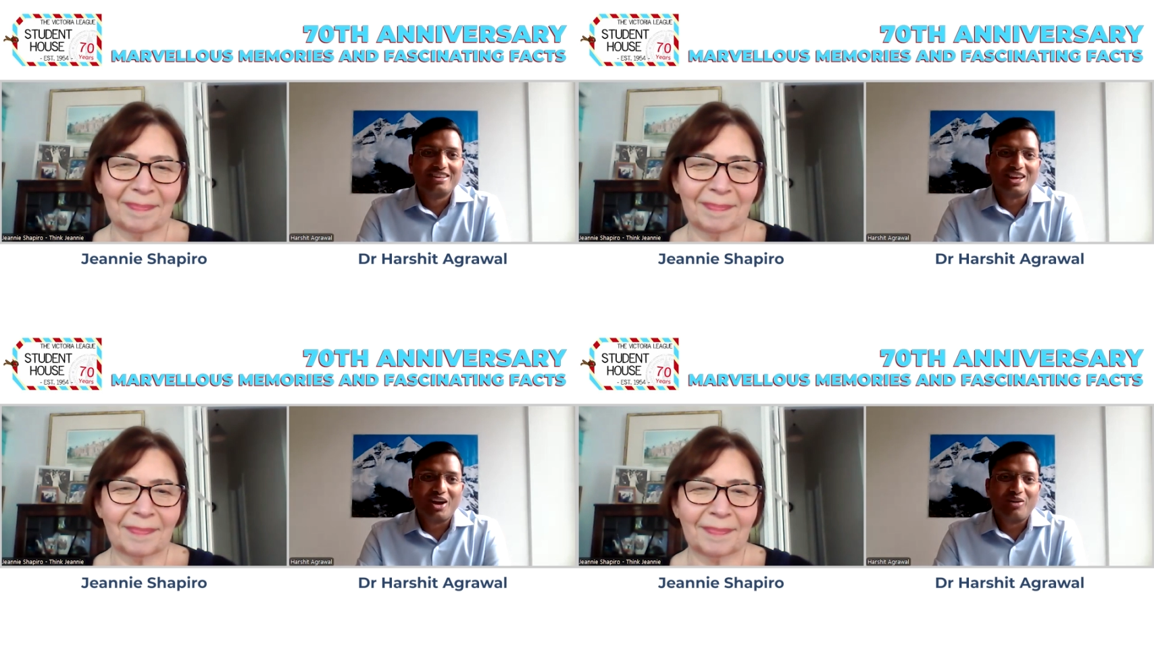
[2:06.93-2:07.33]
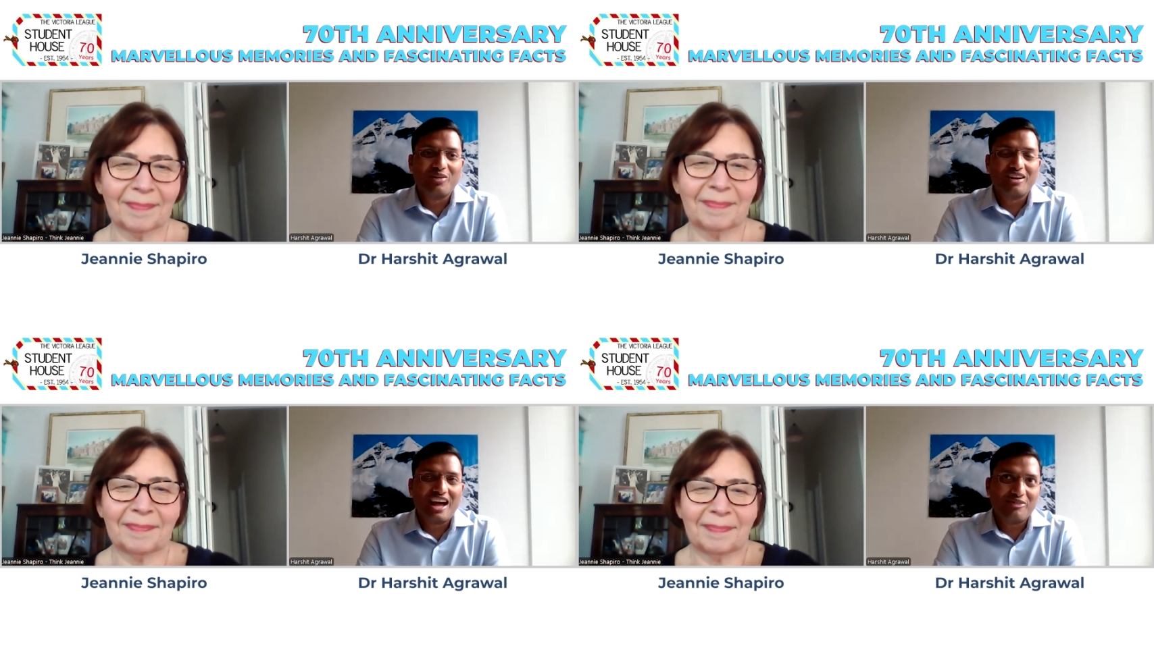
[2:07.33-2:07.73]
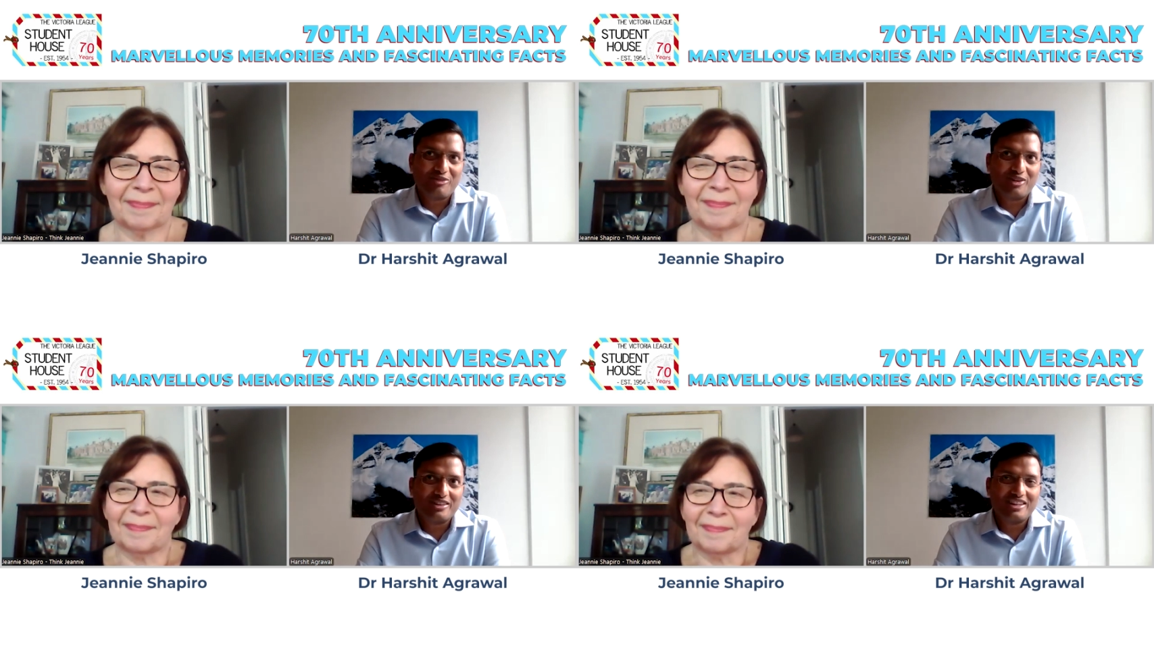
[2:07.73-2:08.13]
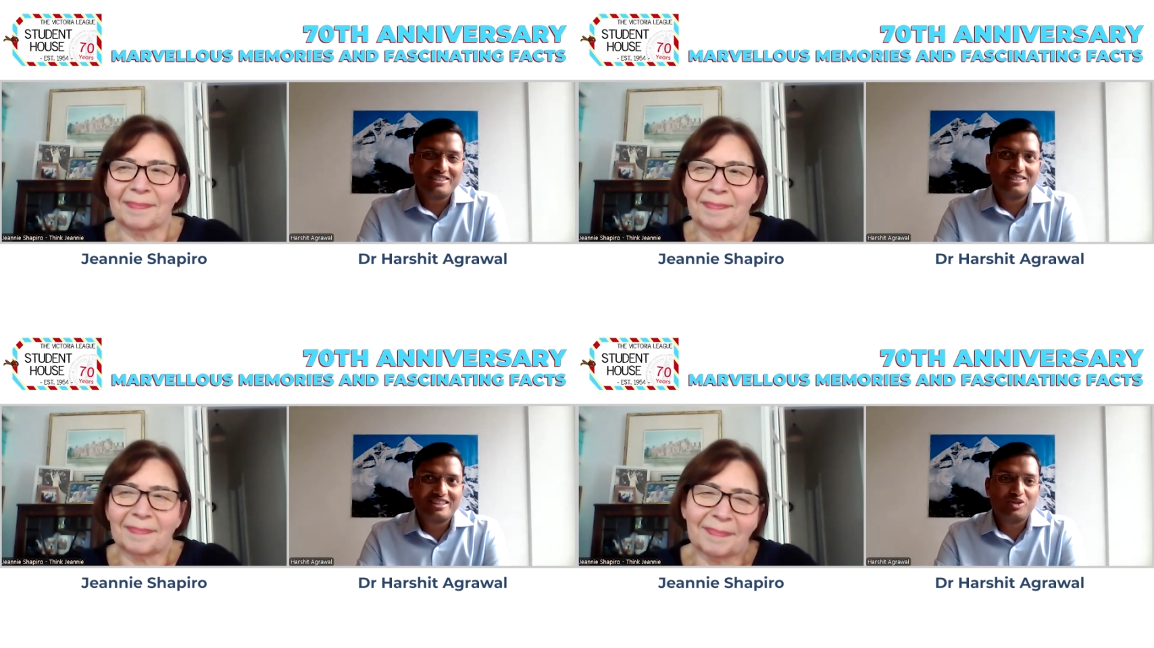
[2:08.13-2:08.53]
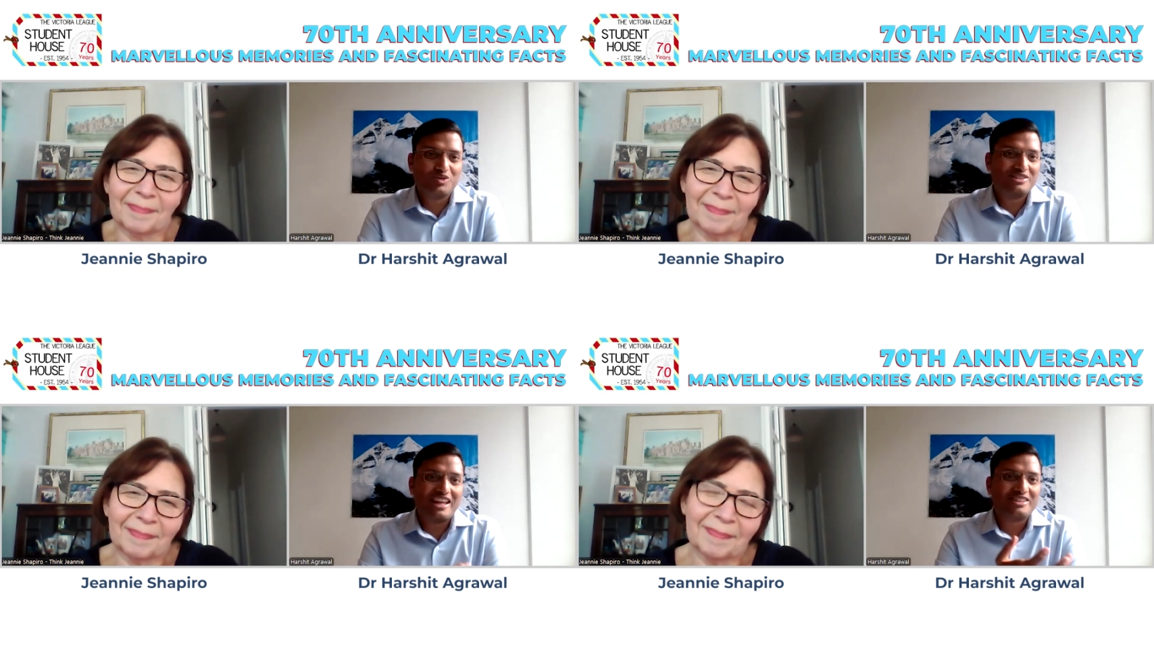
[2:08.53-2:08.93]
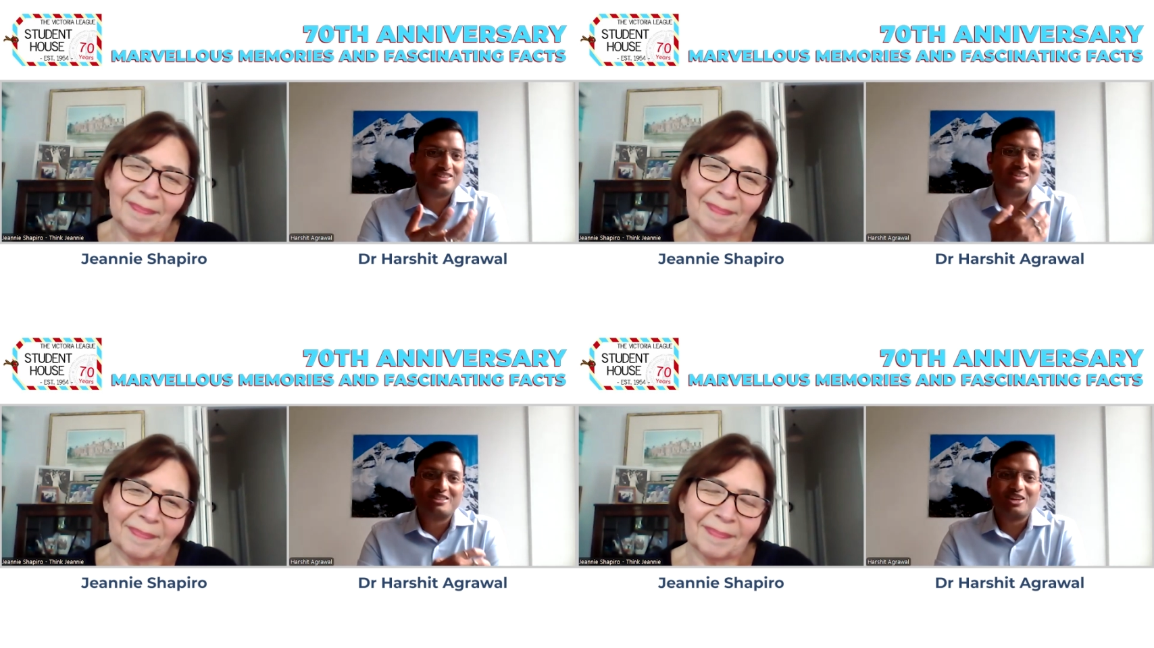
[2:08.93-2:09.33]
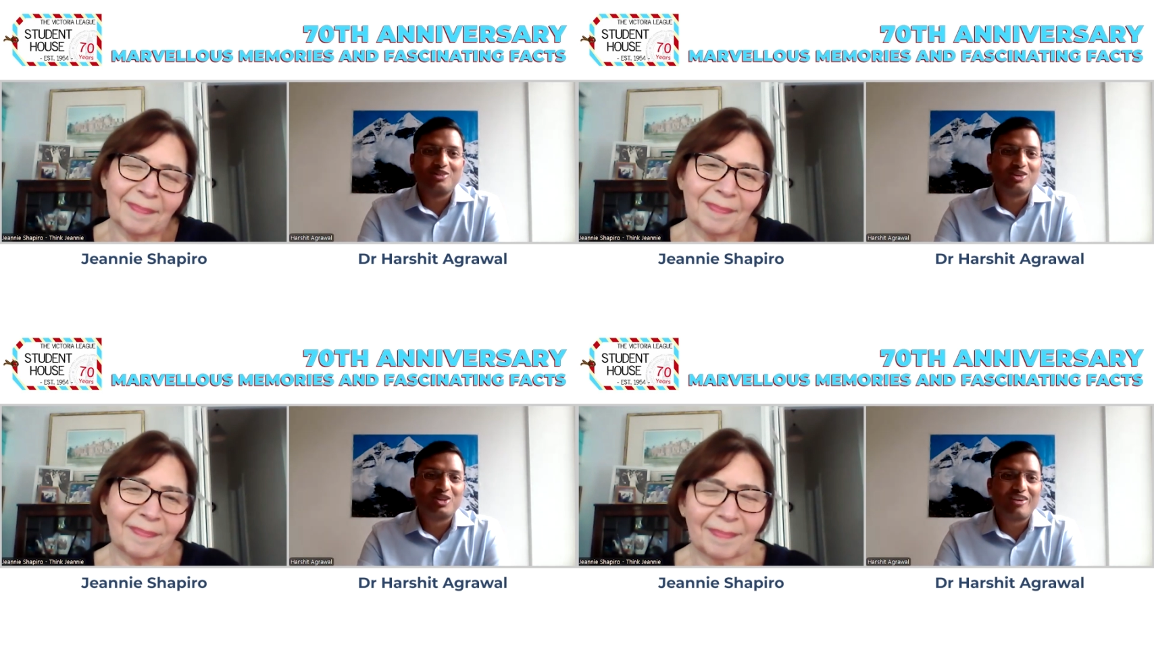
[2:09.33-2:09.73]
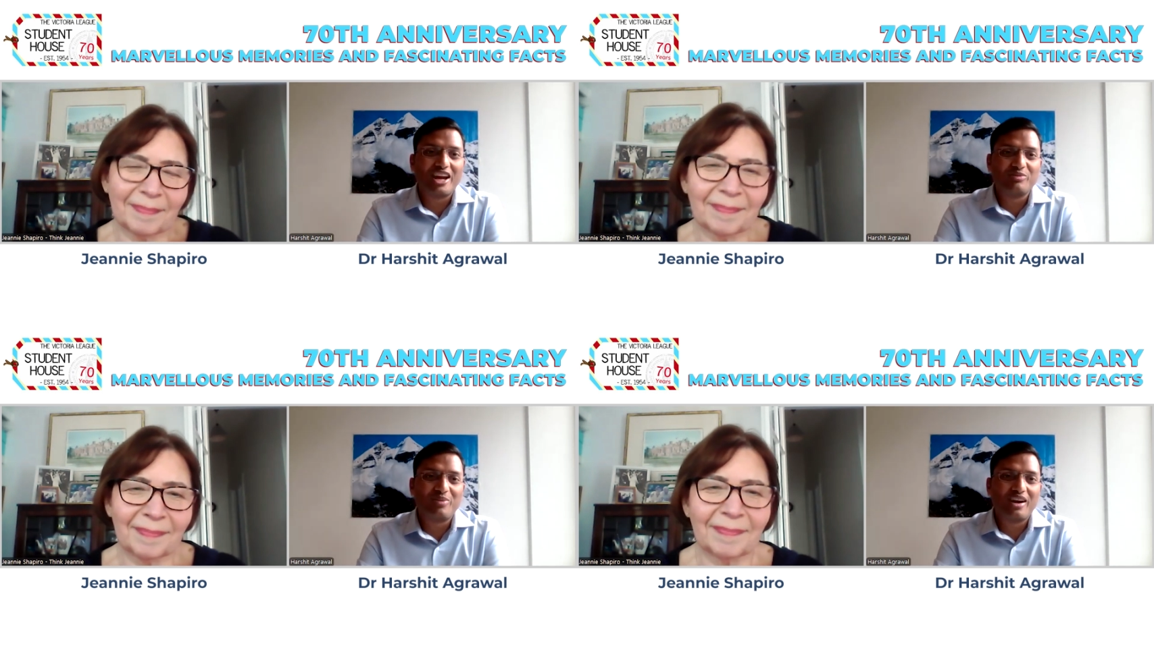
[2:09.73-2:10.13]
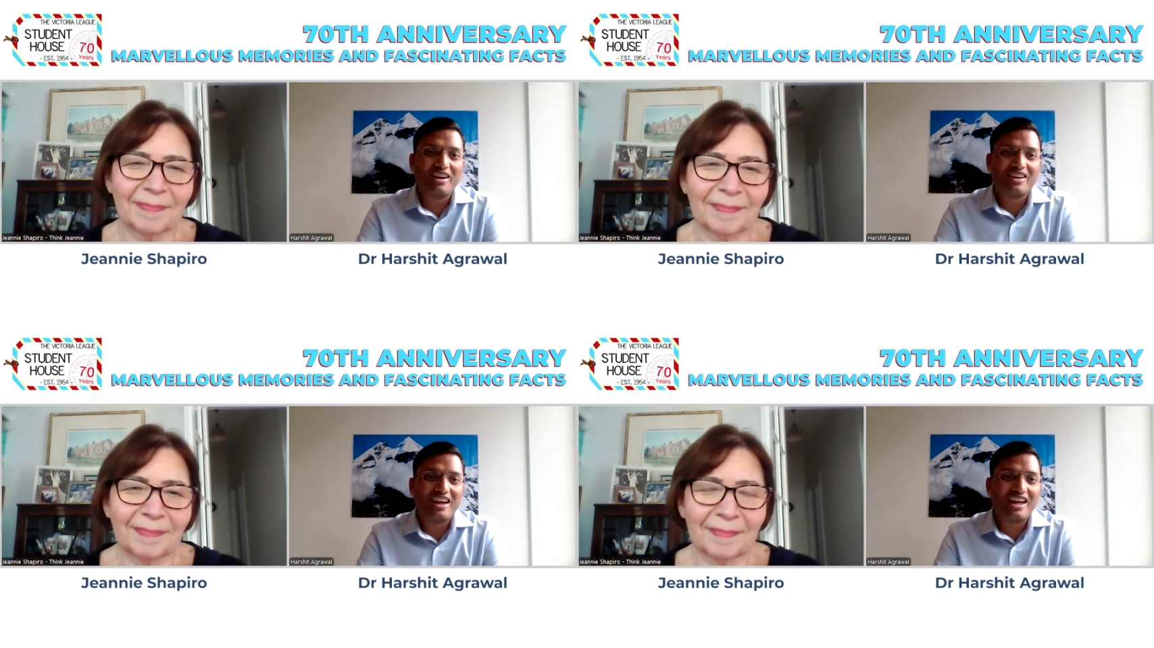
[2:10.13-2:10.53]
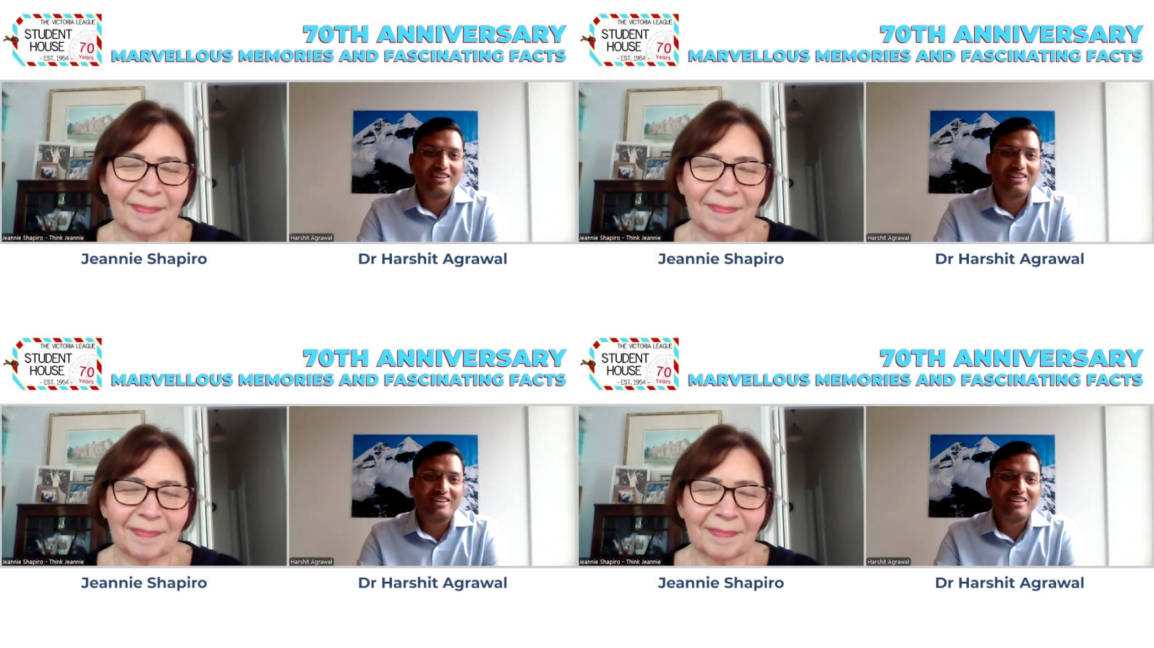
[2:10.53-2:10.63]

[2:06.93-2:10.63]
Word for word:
Speaker 1: So I found this, which was like just north of Hyde Park